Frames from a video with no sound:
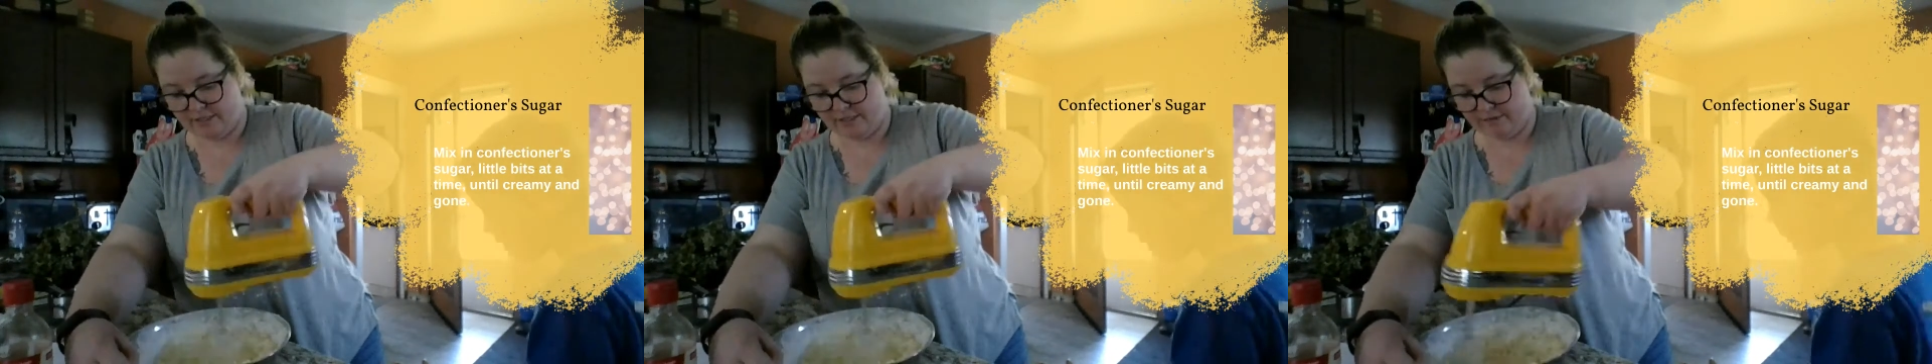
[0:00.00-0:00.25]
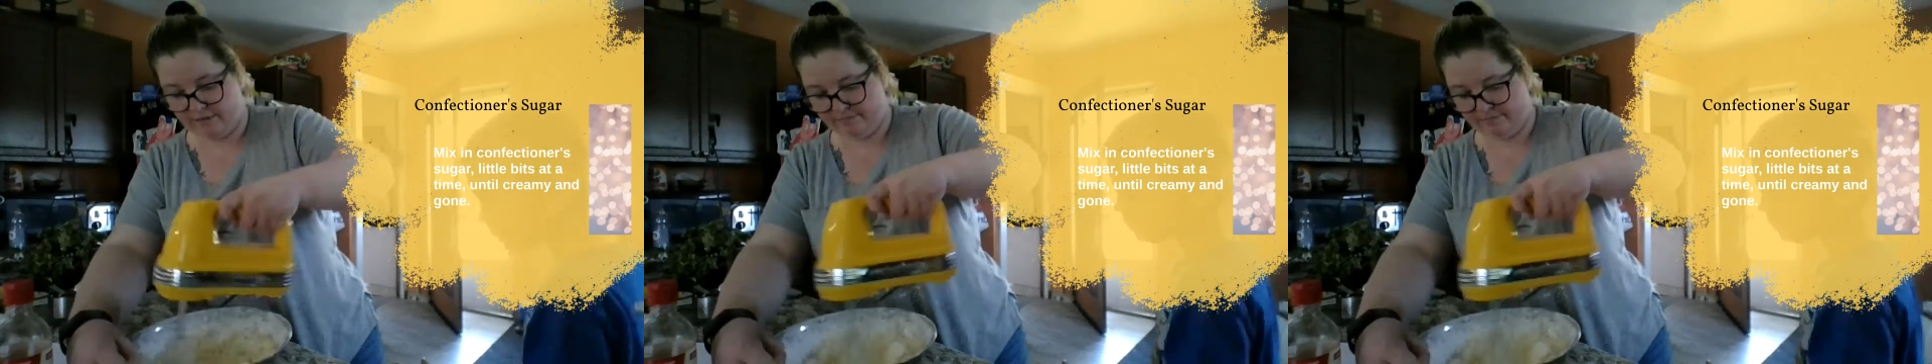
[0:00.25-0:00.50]

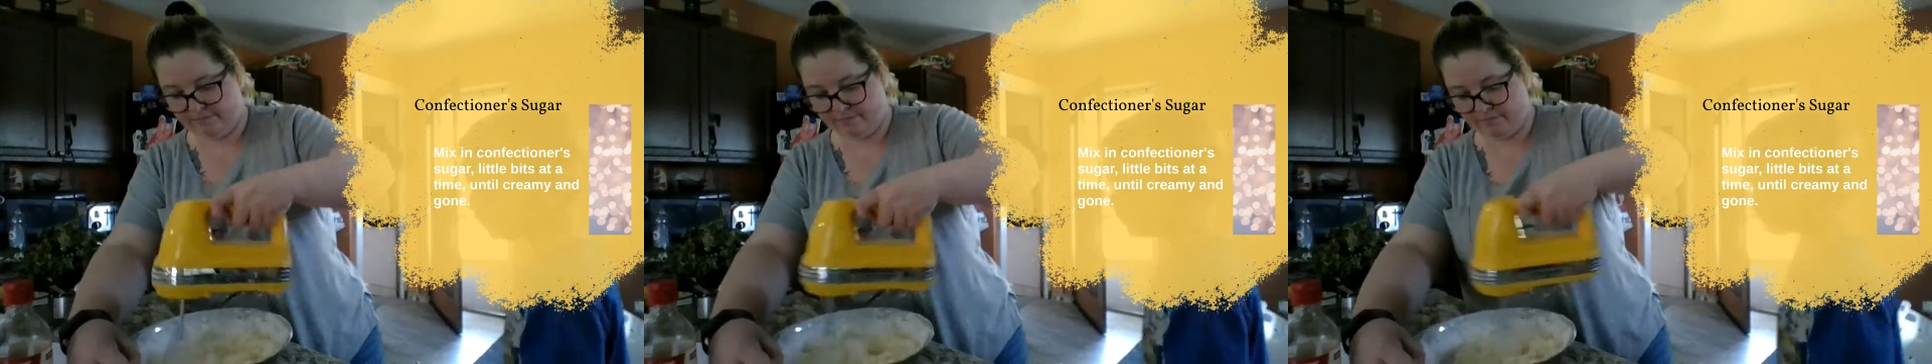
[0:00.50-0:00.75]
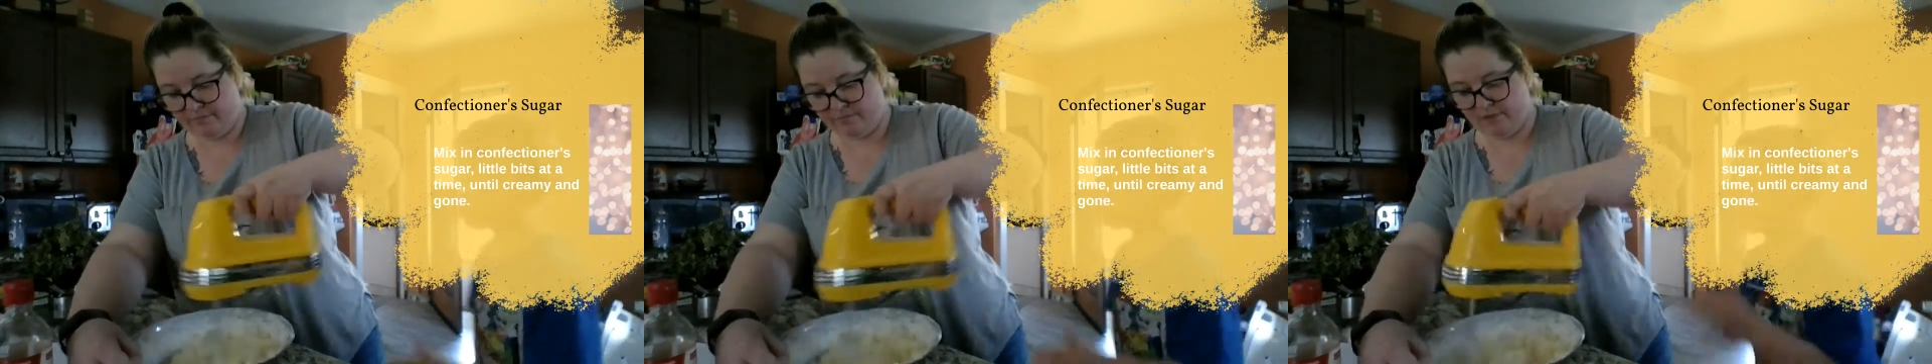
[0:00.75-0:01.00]
Unless you have a
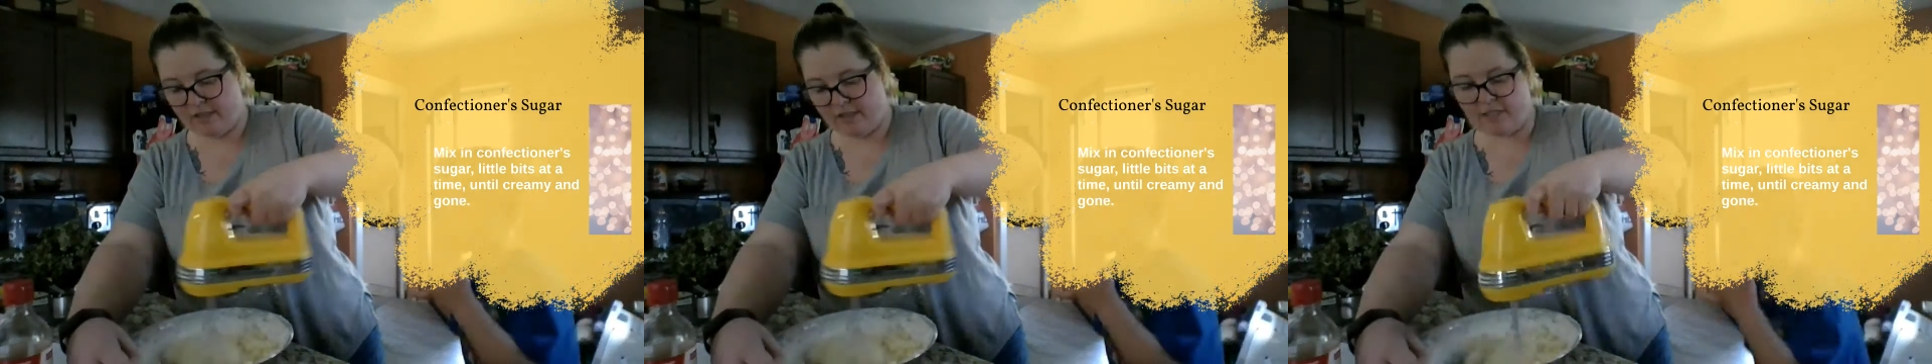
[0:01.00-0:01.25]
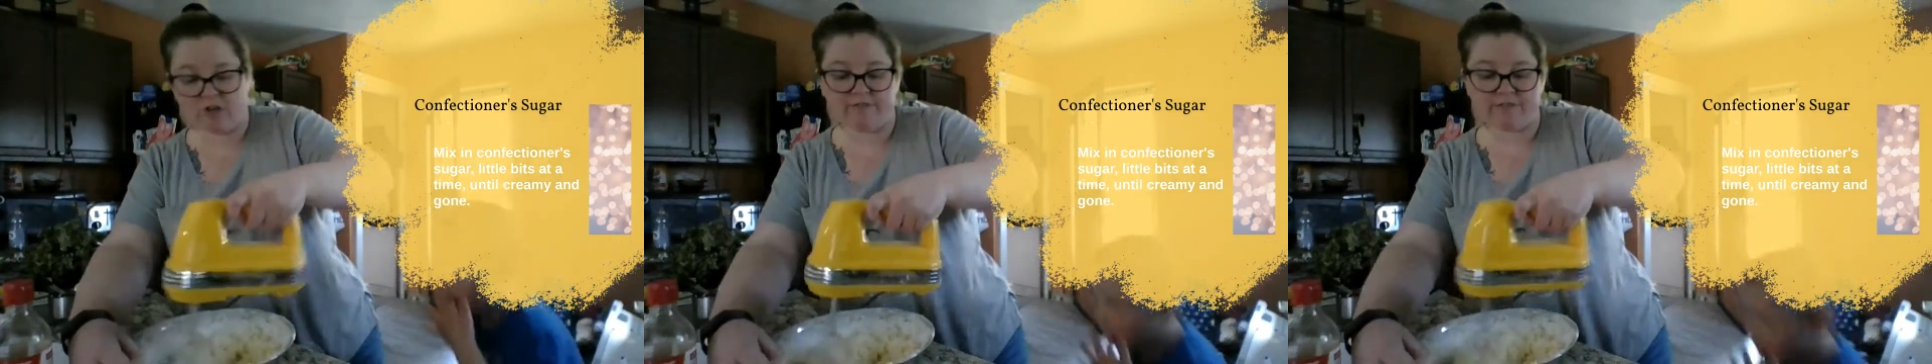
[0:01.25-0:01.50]
stand
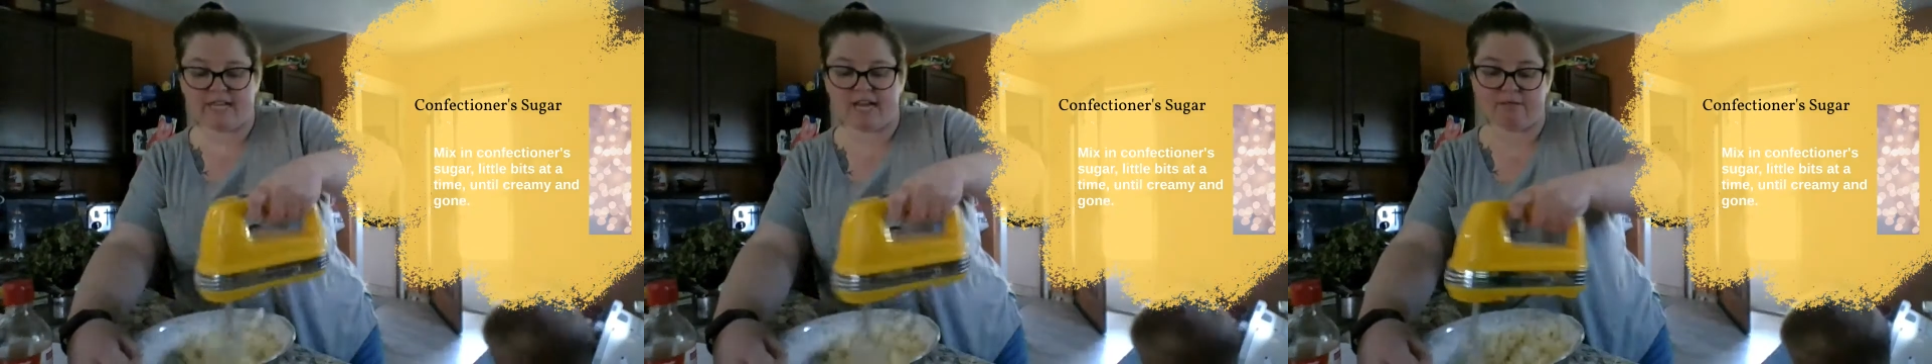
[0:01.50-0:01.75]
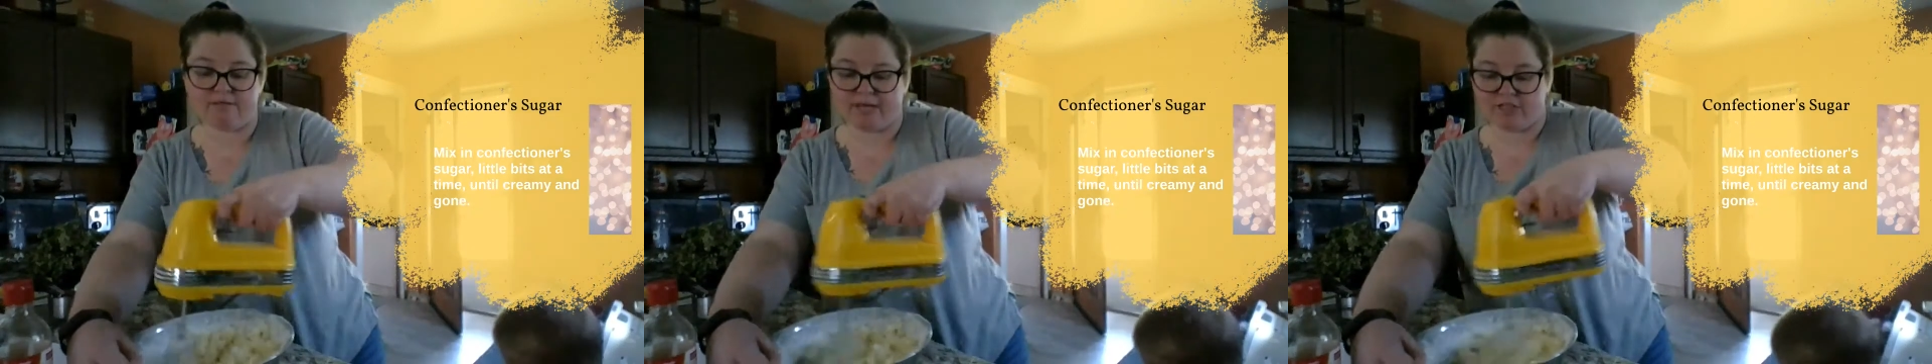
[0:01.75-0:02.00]
mixer, then it's not
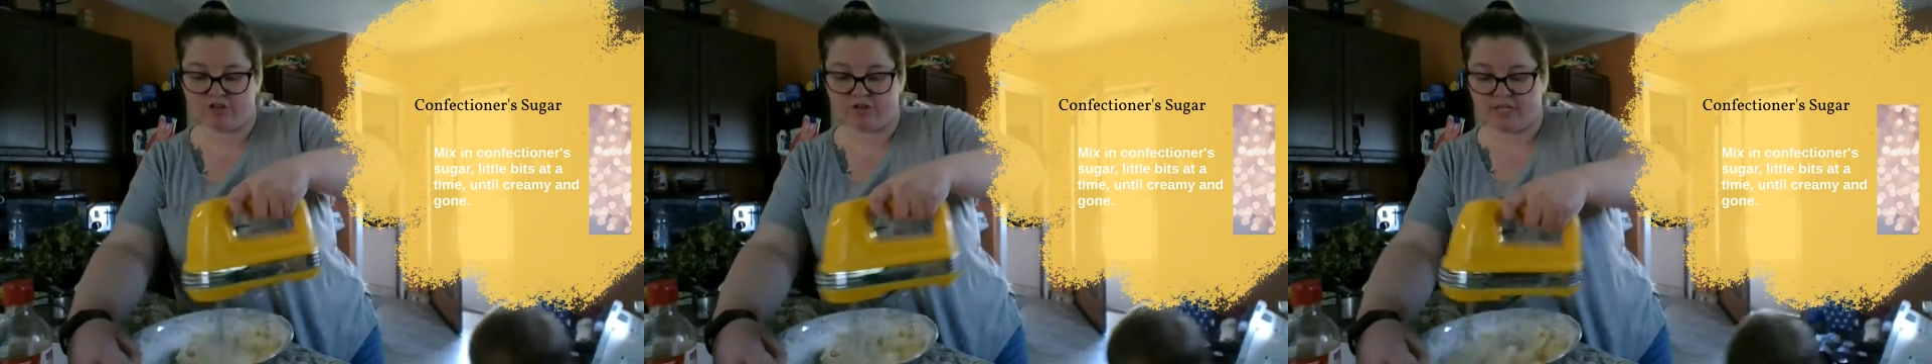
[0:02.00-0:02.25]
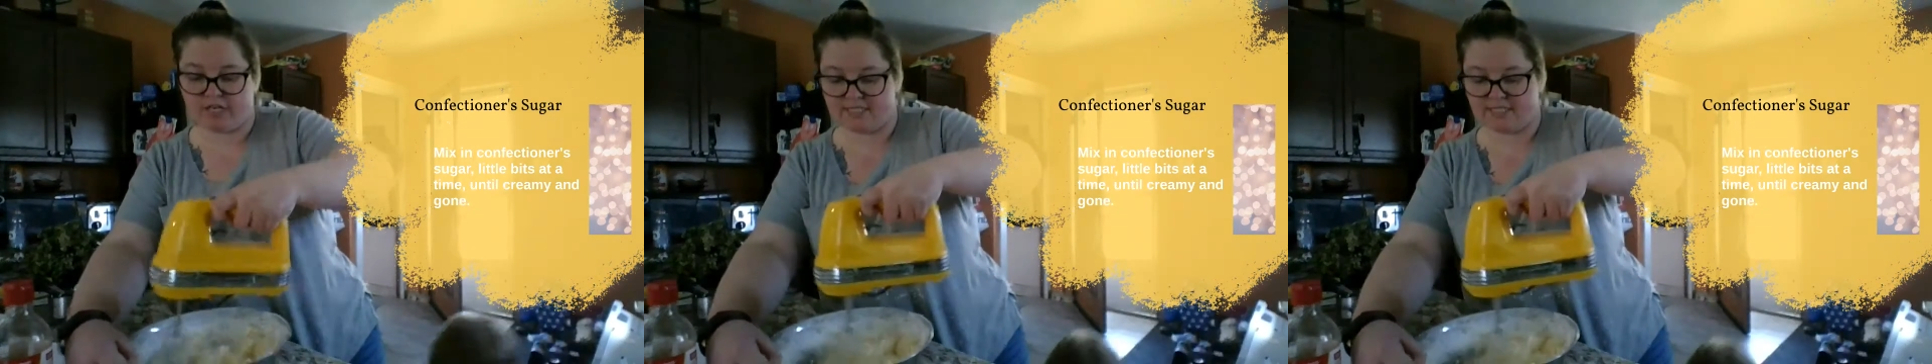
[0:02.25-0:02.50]
as messy.